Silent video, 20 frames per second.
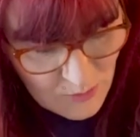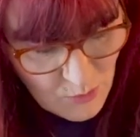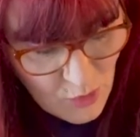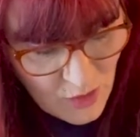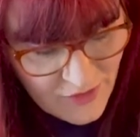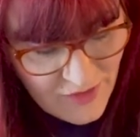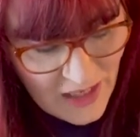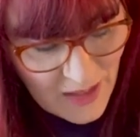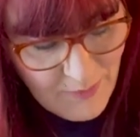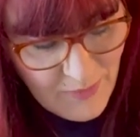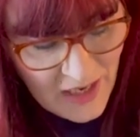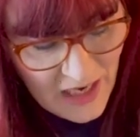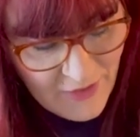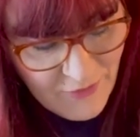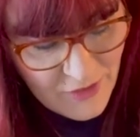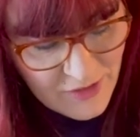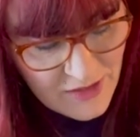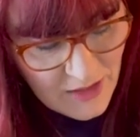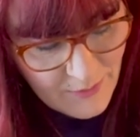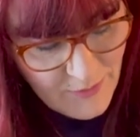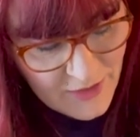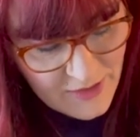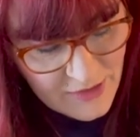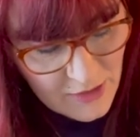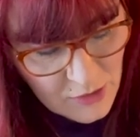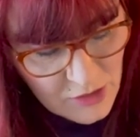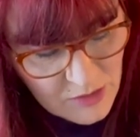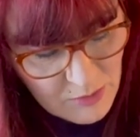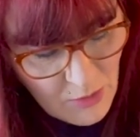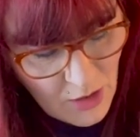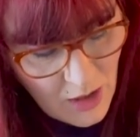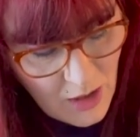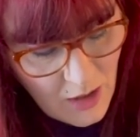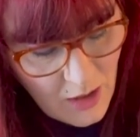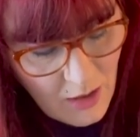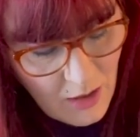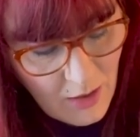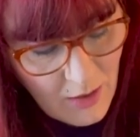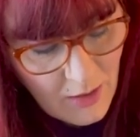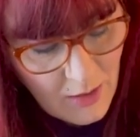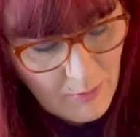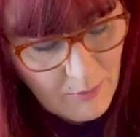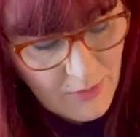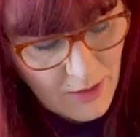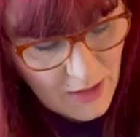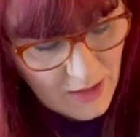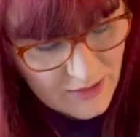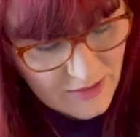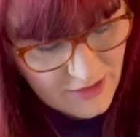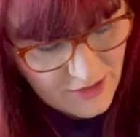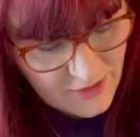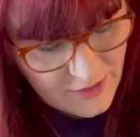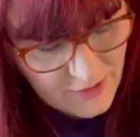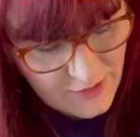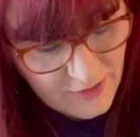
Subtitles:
more than I'd pay for something so small, but